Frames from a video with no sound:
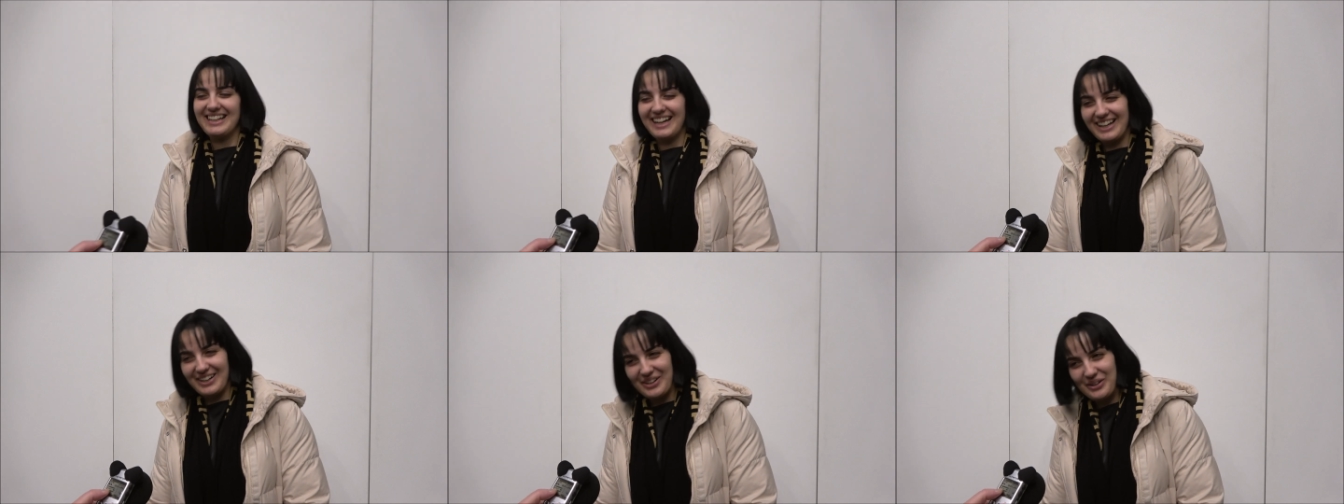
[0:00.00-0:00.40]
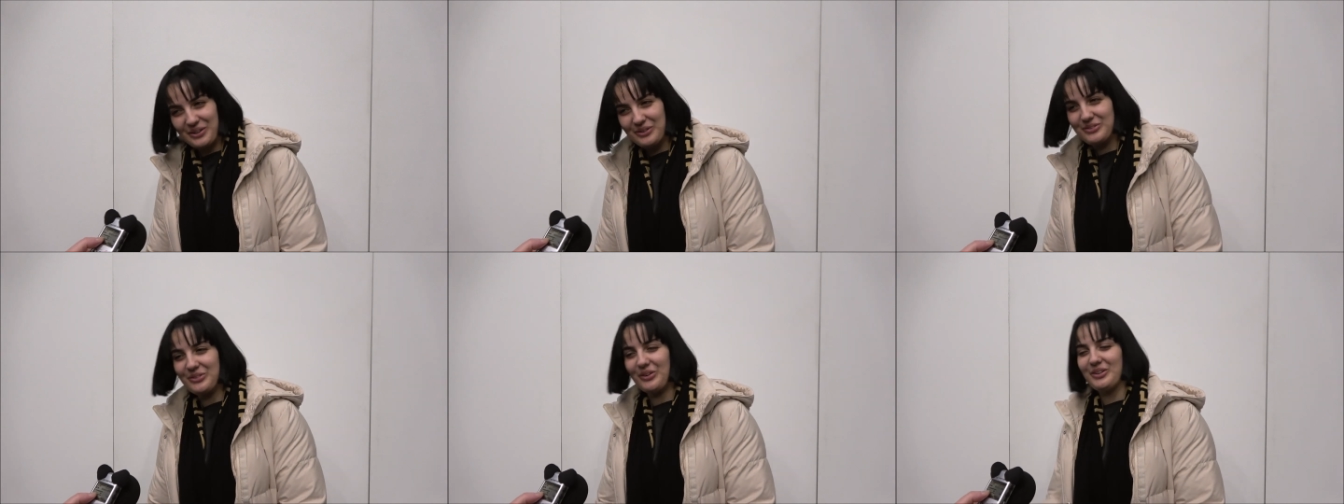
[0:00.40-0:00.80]

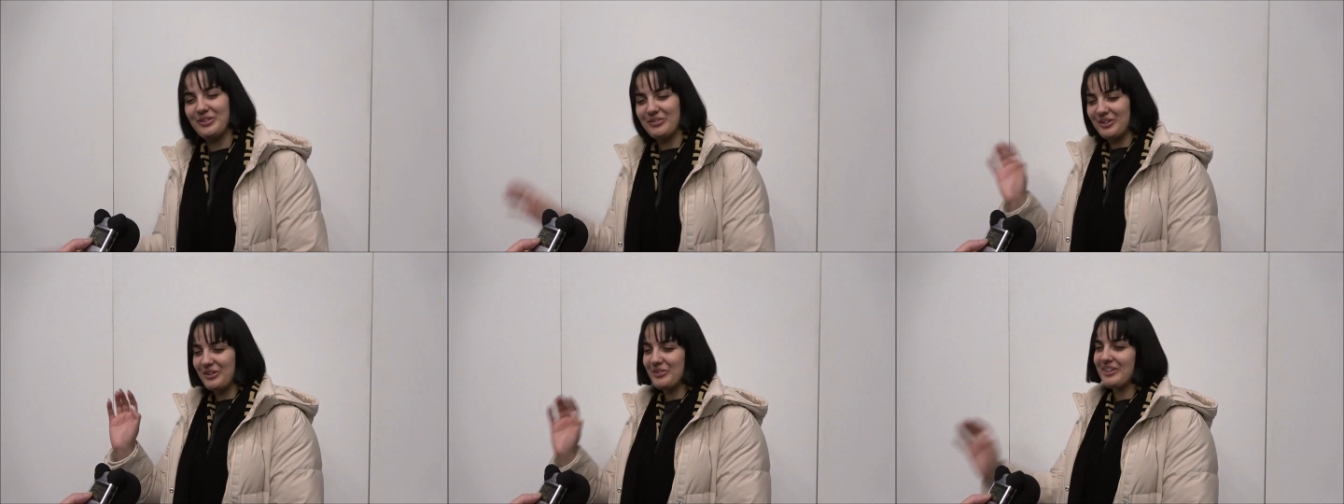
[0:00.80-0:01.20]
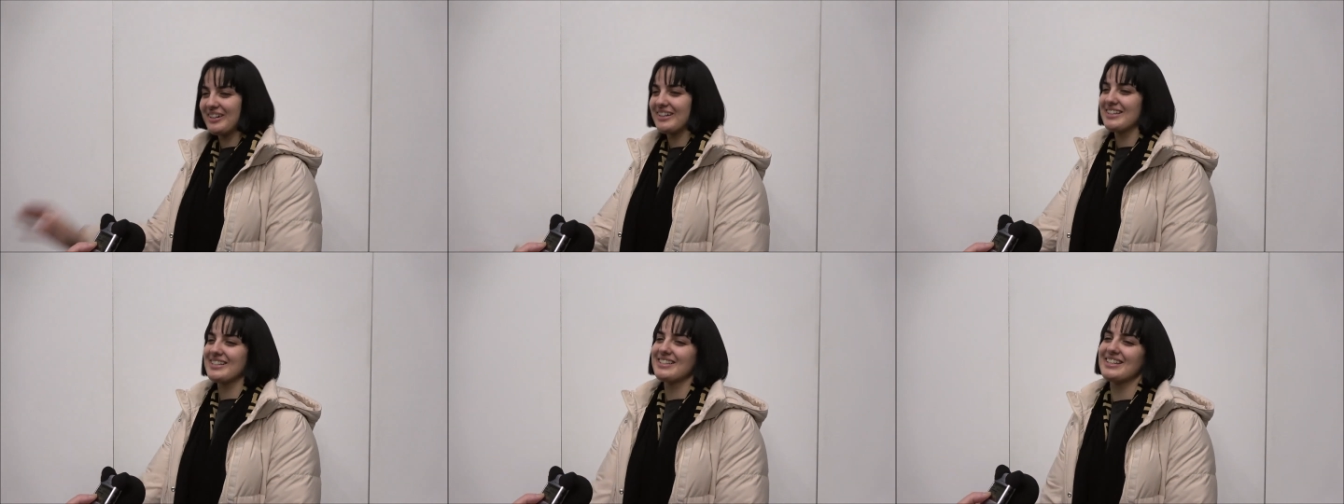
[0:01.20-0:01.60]
Hello to all the
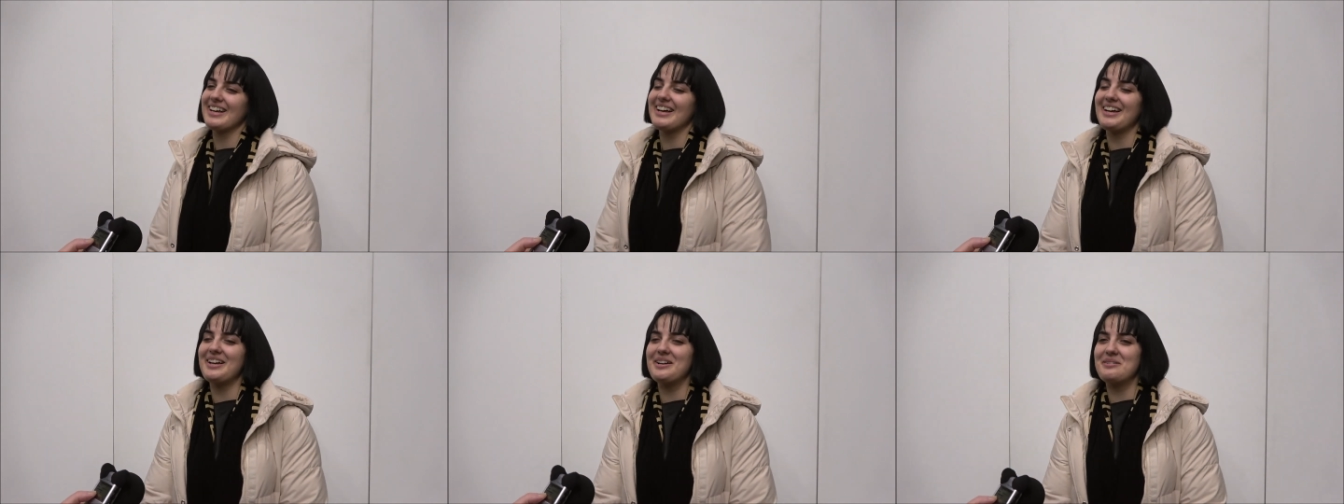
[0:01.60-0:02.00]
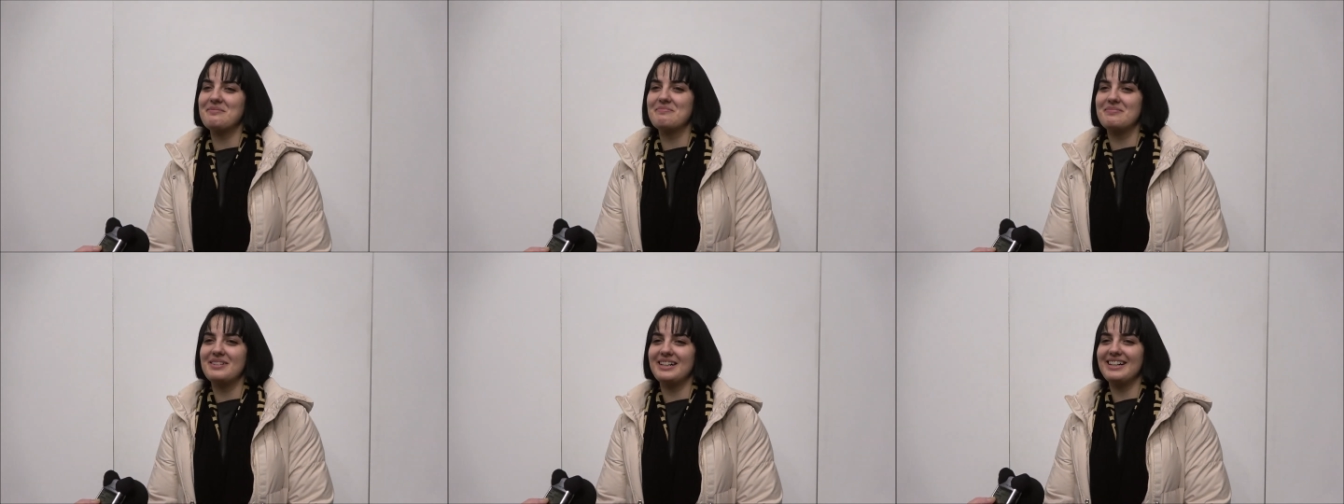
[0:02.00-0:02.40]
followers.
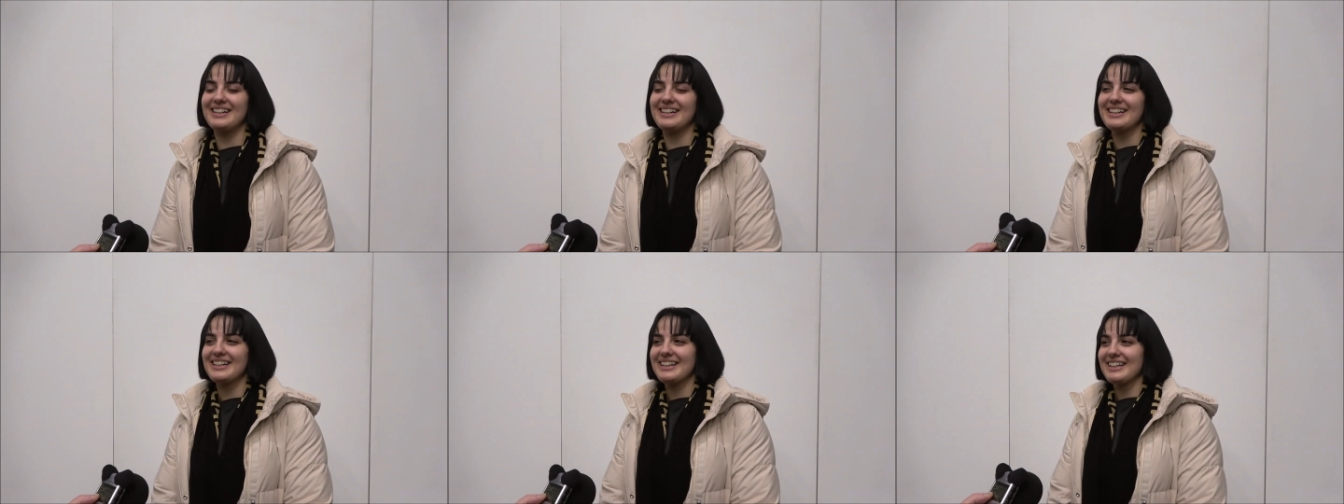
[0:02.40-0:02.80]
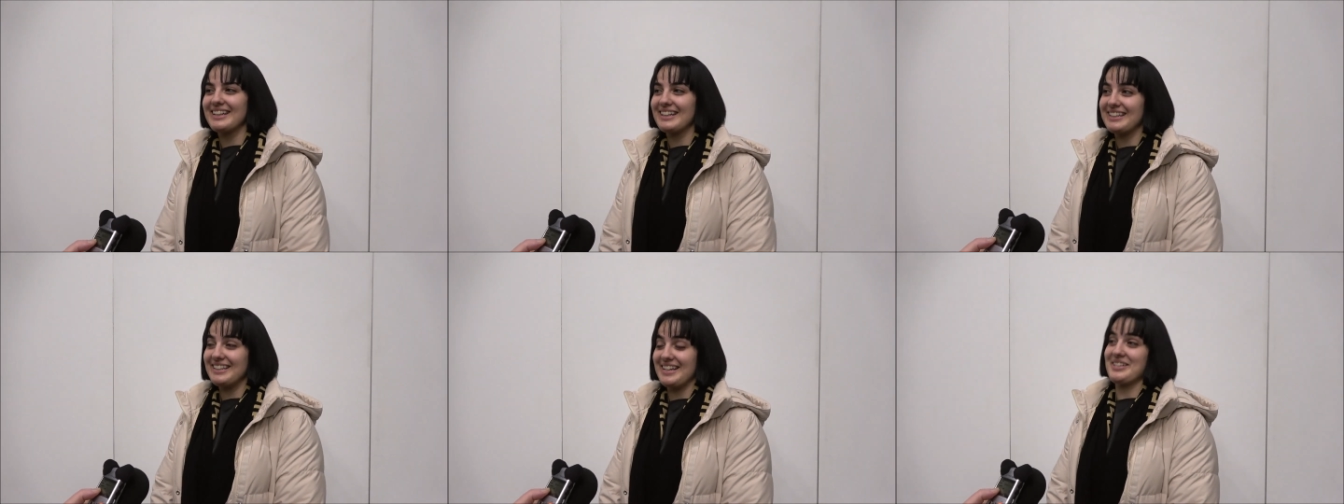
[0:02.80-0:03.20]
Um, uh,
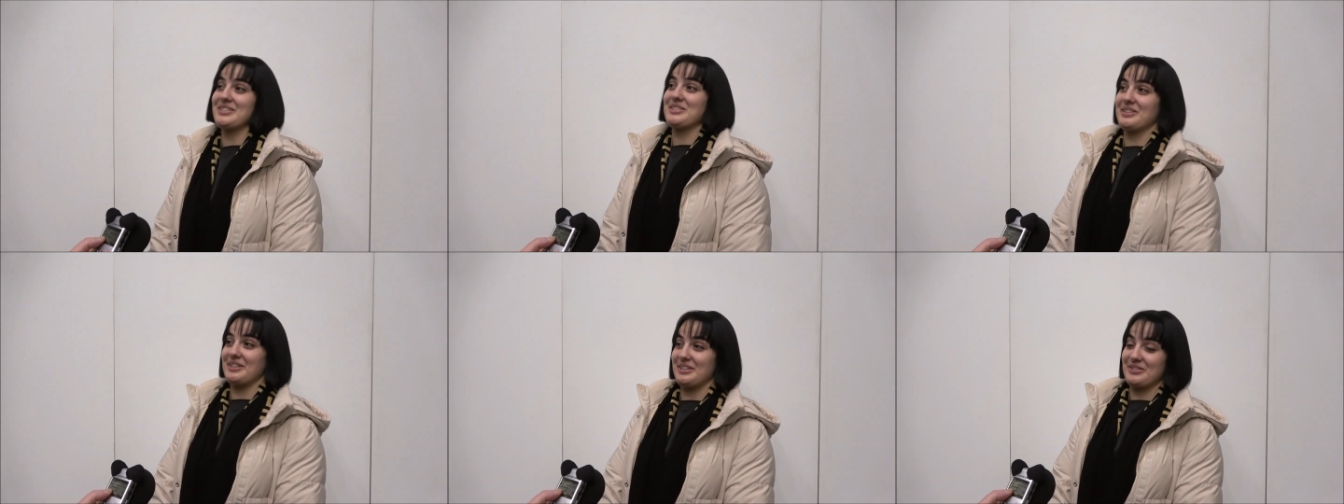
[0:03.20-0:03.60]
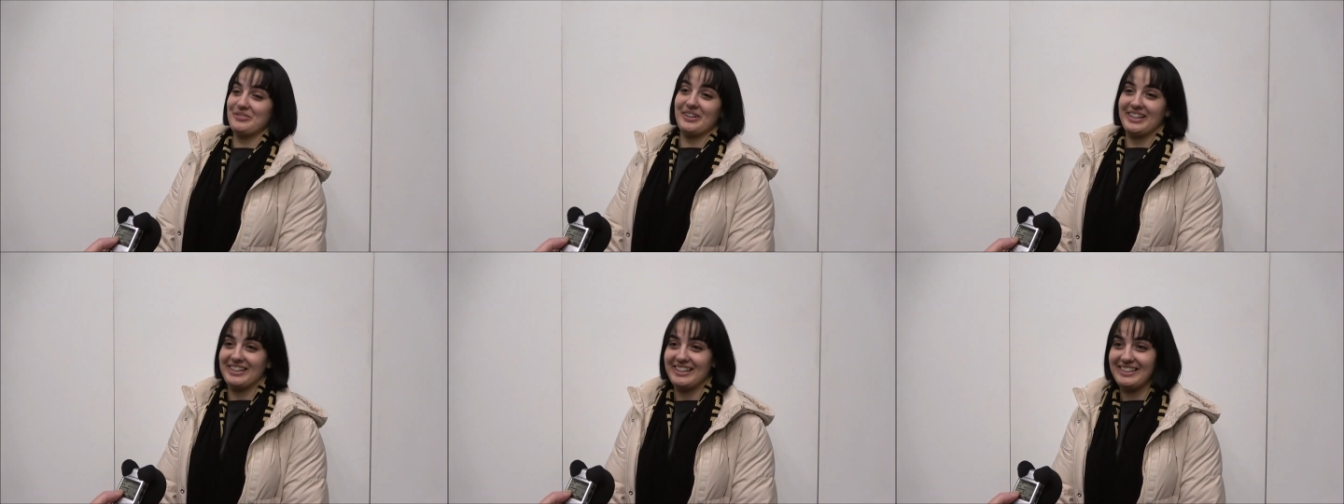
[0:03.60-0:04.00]
yes, it's
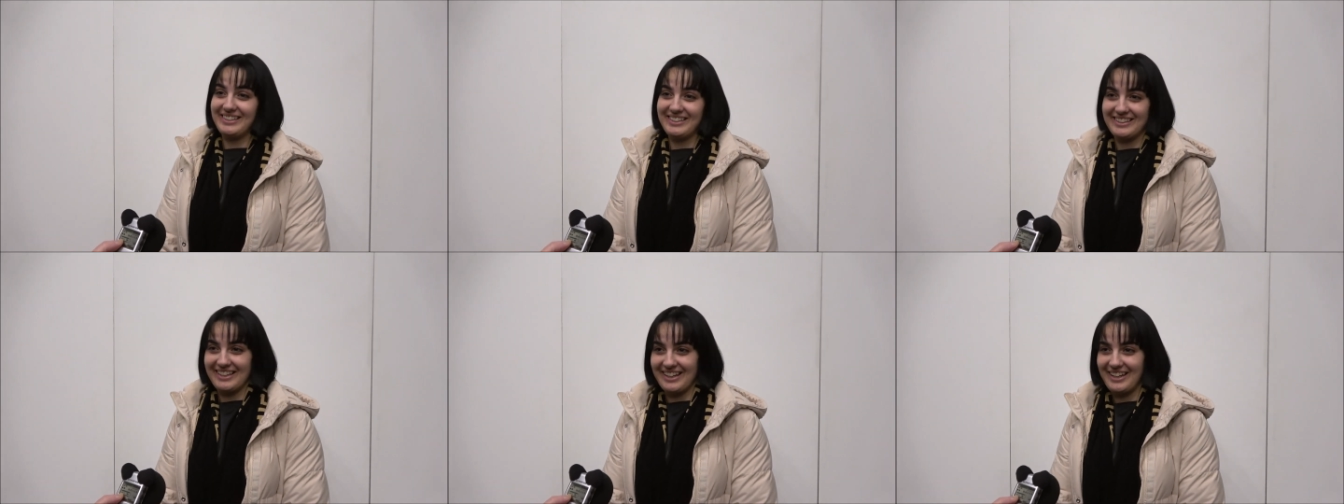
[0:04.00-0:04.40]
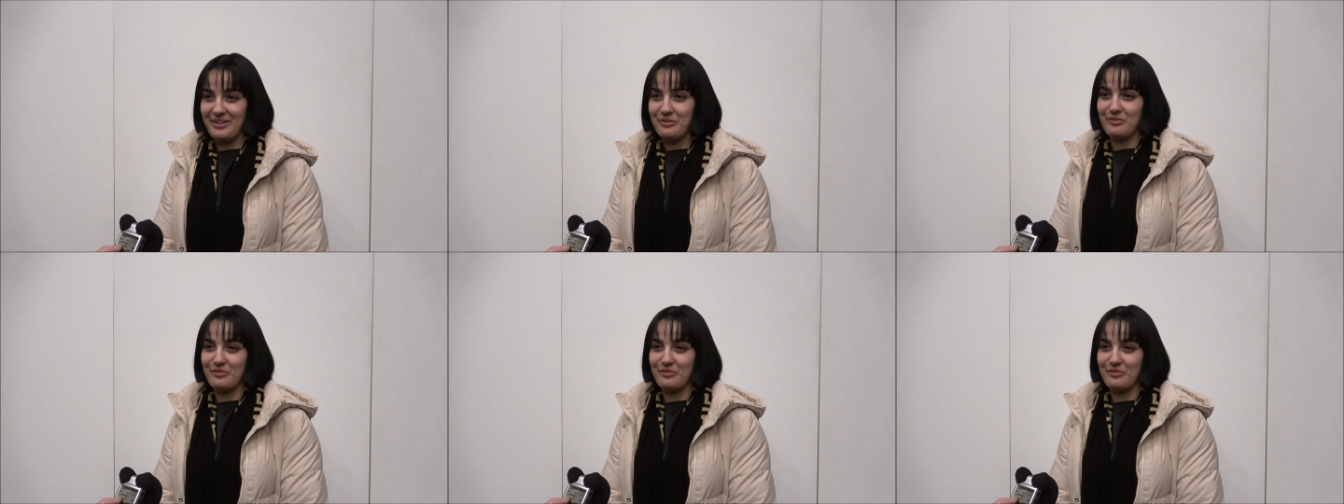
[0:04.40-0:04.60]
finally the day.